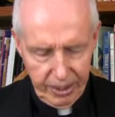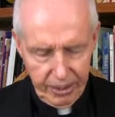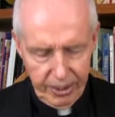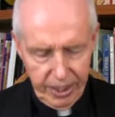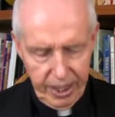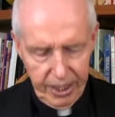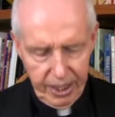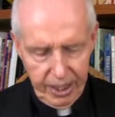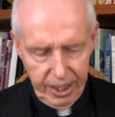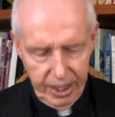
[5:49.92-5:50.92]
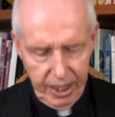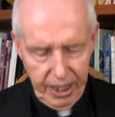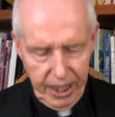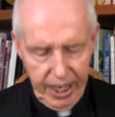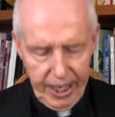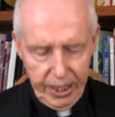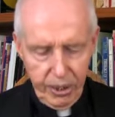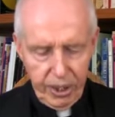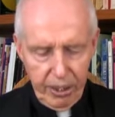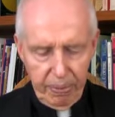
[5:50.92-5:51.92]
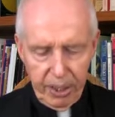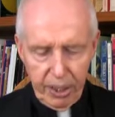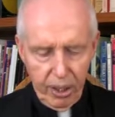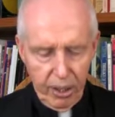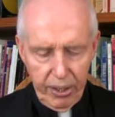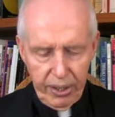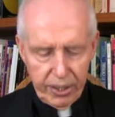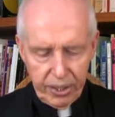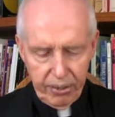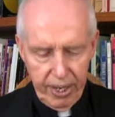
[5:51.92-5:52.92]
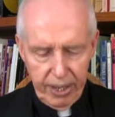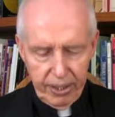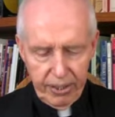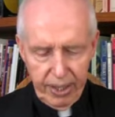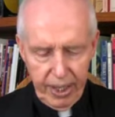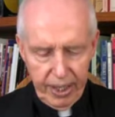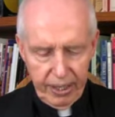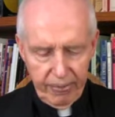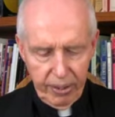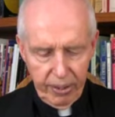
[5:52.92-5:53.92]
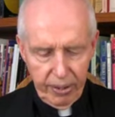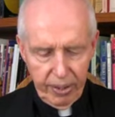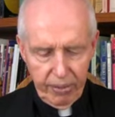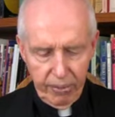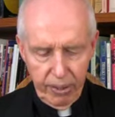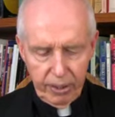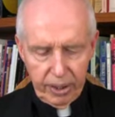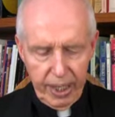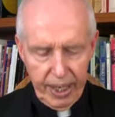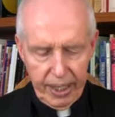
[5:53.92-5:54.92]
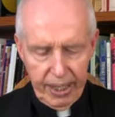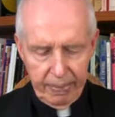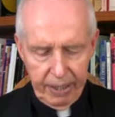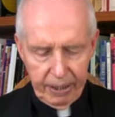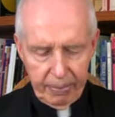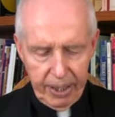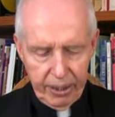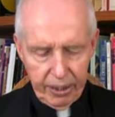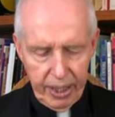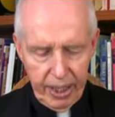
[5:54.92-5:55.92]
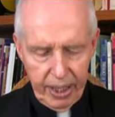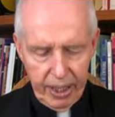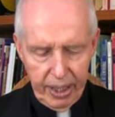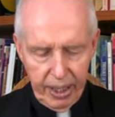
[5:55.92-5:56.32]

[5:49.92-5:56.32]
You see? And you shall be a glorious crown in the hand of the Lord, a royal diadem held by your God.